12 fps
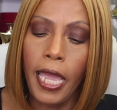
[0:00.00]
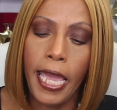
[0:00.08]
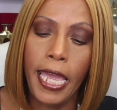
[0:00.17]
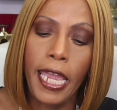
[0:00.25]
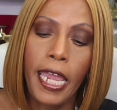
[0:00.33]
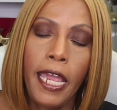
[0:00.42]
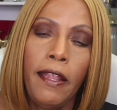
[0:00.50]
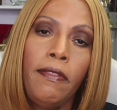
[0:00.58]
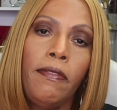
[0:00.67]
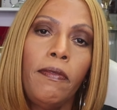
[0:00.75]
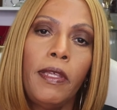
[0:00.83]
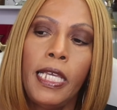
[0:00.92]

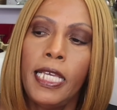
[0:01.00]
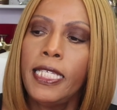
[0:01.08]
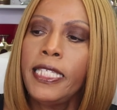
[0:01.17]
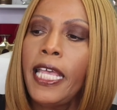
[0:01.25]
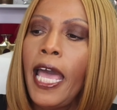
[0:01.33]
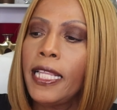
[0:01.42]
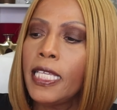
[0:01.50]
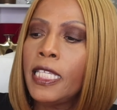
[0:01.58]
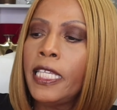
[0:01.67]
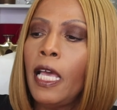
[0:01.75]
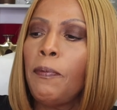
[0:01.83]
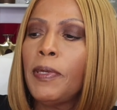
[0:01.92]
And inside the
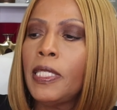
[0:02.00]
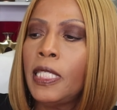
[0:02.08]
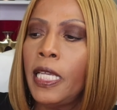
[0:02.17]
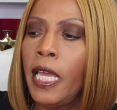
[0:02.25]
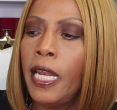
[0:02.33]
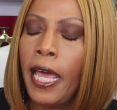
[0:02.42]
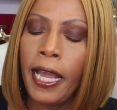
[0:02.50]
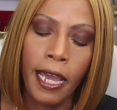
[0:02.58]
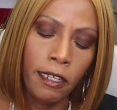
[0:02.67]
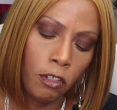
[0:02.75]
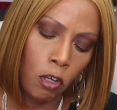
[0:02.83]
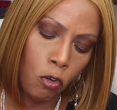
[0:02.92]
sample set, like
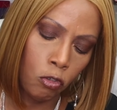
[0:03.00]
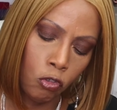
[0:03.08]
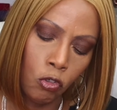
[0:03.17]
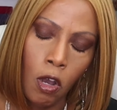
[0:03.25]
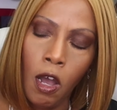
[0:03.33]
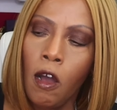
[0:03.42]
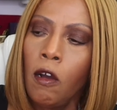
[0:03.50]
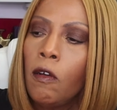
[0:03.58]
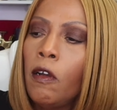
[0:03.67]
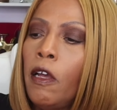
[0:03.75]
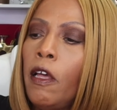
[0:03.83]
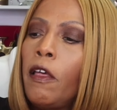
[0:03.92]
I told you all,
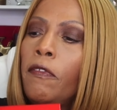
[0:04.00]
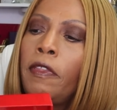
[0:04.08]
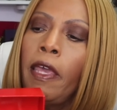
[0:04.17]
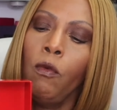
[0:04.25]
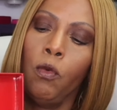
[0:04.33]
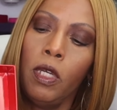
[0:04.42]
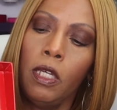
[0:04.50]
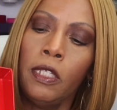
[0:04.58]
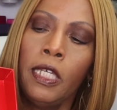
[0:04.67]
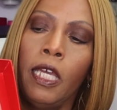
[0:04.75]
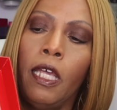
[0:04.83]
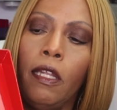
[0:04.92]
they will
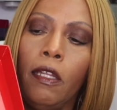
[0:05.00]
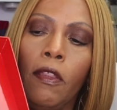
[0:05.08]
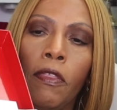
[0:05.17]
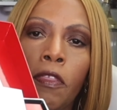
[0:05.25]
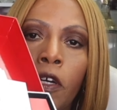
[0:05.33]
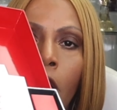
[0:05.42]
get the